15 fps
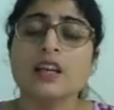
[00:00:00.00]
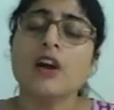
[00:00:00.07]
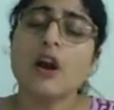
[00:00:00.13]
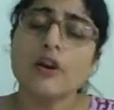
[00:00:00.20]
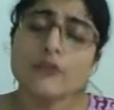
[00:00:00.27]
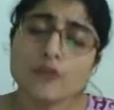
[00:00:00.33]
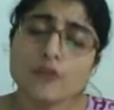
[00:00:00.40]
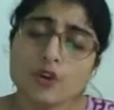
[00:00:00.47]

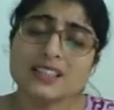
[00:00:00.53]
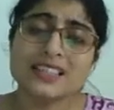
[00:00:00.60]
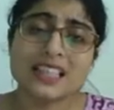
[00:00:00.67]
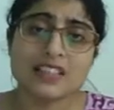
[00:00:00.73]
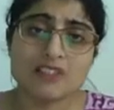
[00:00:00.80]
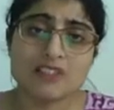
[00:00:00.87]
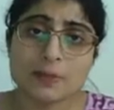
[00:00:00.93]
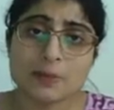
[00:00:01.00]
Of course,
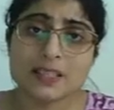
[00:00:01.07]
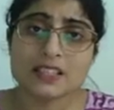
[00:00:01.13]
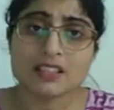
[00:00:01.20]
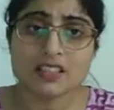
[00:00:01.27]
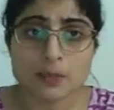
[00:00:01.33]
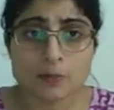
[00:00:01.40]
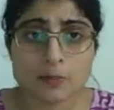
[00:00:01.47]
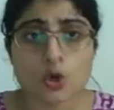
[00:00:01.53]
there will be
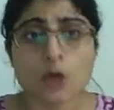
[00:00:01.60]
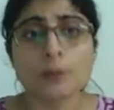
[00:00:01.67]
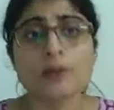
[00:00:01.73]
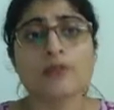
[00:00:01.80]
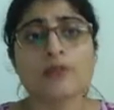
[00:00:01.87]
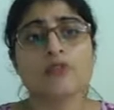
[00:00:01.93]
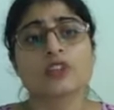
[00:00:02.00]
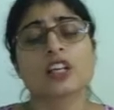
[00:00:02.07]
certain
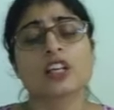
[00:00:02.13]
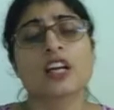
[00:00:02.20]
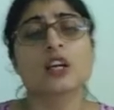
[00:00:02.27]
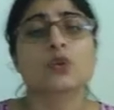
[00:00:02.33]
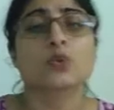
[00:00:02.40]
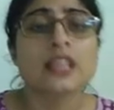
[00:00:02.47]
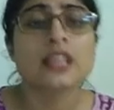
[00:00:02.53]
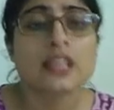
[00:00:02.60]
problem with regard to
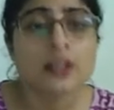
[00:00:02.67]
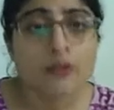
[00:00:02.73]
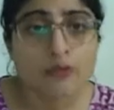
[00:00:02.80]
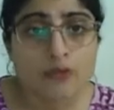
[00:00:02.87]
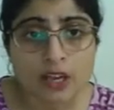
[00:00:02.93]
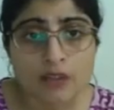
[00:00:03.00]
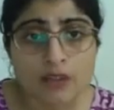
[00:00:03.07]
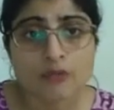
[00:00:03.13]
legal
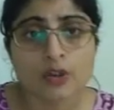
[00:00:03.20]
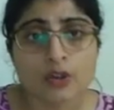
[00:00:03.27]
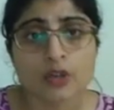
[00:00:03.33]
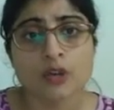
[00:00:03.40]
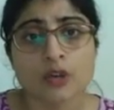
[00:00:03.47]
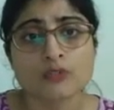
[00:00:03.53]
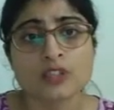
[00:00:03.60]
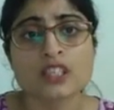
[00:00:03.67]
framework
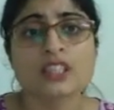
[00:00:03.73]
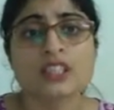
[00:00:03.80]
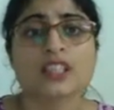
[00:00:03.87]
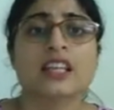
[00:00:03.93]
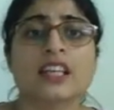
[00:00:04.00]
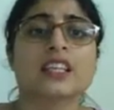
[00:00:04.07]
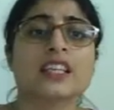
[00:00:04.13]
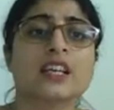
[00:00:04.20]
of the
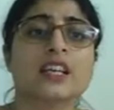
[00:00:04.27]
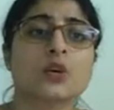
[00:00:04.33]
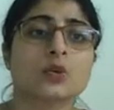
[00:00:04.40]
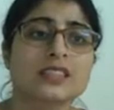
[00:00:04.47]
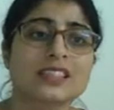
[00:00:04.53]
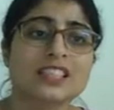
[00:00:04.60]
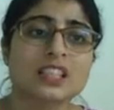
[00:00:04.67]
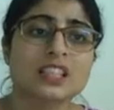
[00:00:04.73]
internet
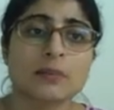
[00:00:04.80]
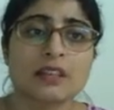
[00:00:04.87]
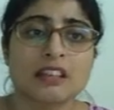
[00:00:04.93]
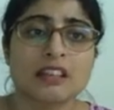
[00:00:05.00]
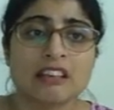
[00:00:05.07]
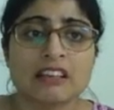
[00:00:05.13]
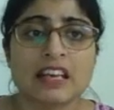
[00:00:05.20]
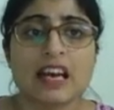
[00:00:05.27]
ecosystem in
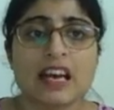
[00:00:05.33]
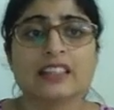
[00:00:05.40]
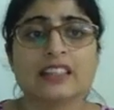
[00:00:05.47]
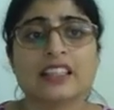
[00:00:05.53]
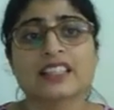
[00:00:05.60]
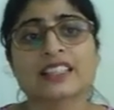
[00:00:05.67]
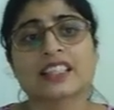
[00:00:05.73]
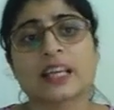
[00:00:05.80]
India that
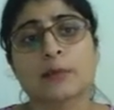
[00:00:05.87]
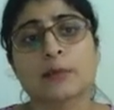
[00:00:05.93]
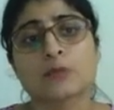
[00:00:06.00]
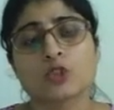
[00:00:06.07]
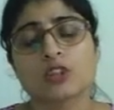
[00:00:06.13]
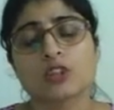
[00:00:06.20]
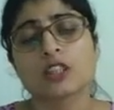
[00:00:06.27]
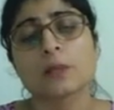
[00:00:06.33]
has
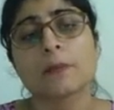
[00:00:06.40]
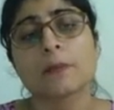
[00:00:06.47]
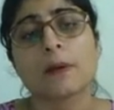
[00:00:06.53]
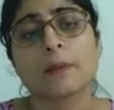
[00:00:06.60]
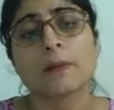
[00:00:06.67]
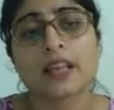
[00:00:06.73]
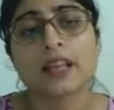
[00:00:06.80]
captured the public